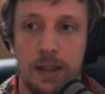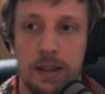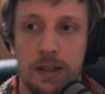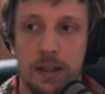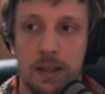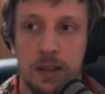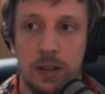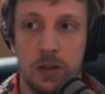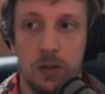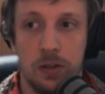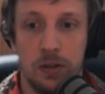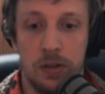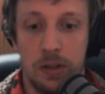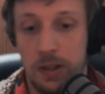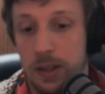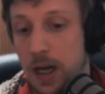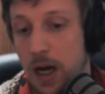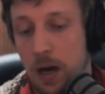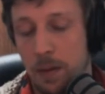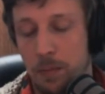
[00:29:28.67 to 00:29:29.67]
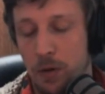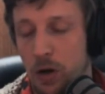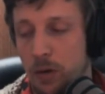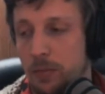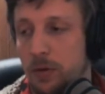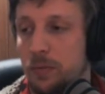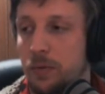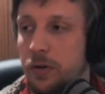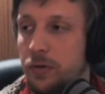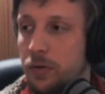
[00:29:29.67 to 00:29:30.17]
Because I'm
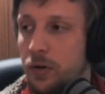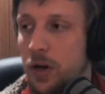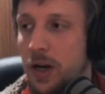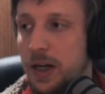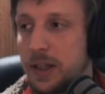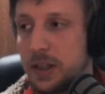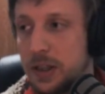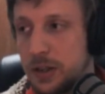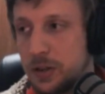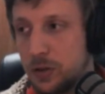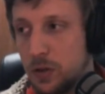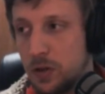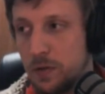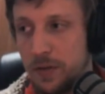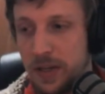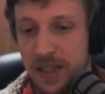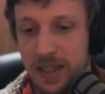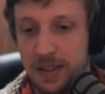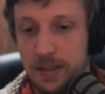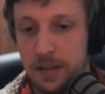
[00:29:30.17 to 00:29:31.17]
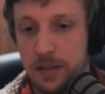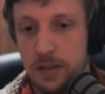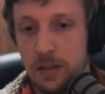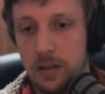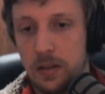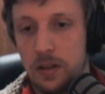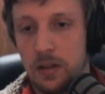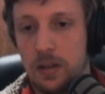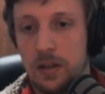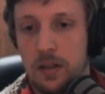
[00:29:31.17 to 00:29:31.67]
not actually sure if it is.
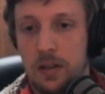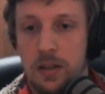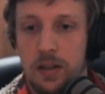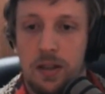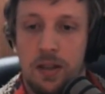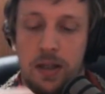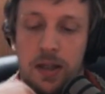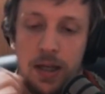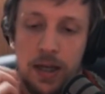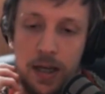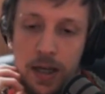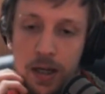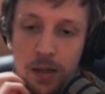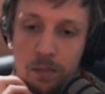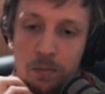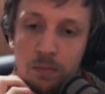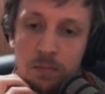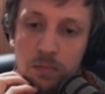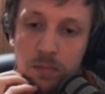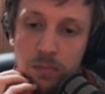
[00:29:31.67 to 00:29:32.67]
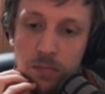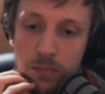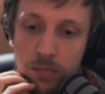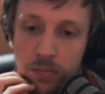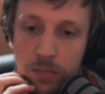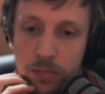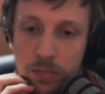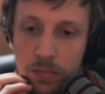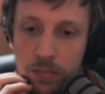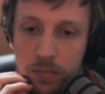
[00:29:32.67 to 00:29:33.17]
But
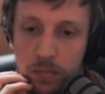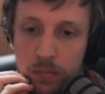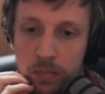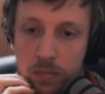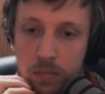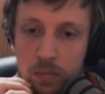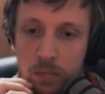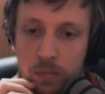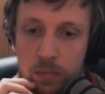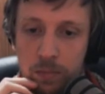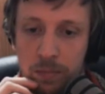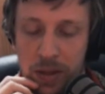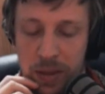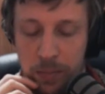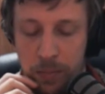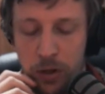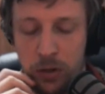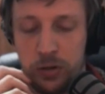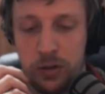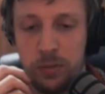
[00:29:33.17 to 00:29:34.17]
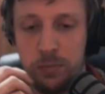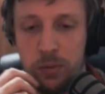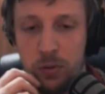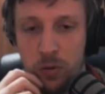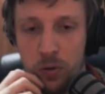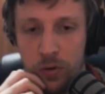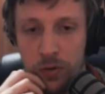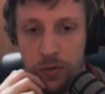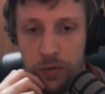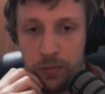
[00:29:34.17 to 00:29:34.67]
the most
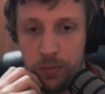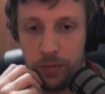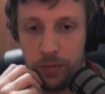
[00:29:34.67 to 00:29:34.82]
important